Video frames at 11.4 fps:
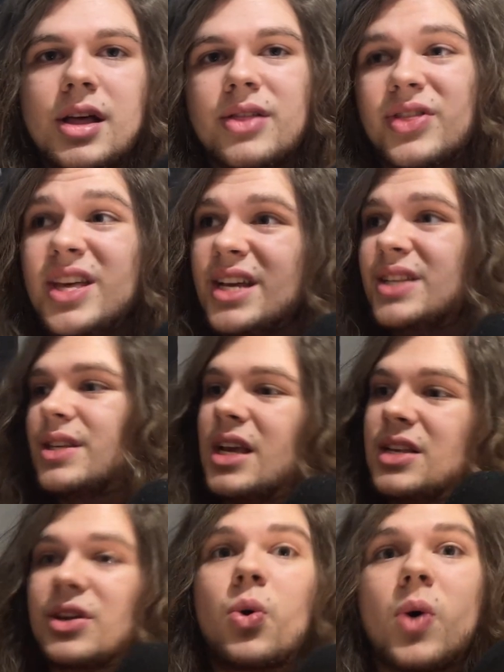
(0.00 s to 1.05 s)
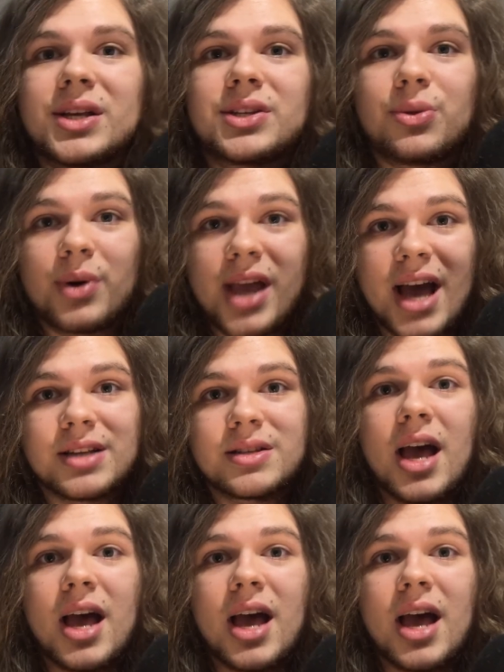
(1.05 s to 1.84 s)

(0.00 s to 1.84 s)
this is a Quest 3S,